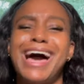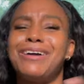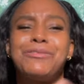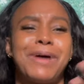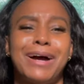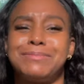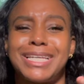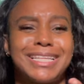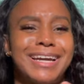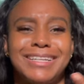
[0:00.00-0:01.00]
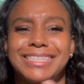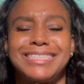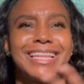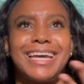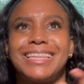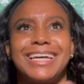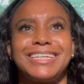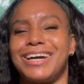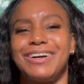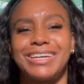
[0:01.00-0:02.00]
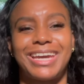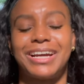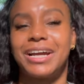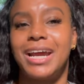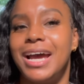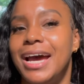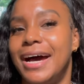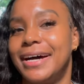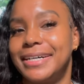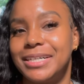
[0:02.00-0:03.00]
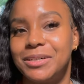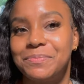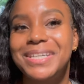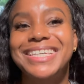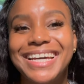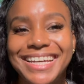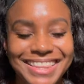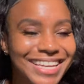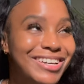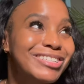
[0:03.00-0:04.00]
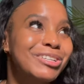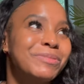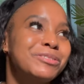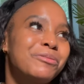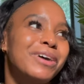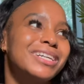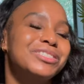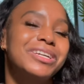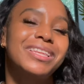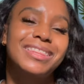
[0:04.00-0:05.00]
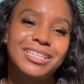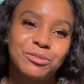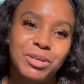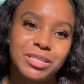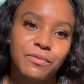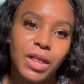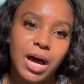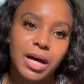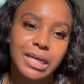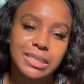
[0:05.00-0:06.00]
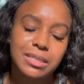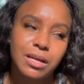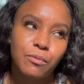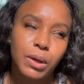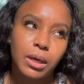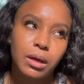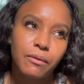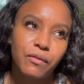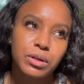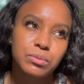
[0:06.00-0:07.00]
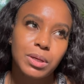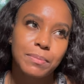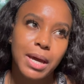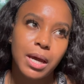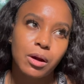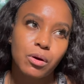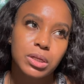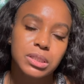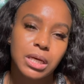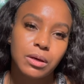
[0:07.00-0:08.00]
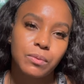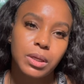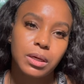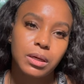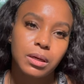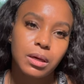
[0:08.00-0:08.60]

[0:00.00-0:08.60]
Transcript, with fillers: don't know why I'm telling y'all this light, like y'all care. Um, but yeah, thank y'all so much for watching this week's vlog. Is this our week, first week back or our second week?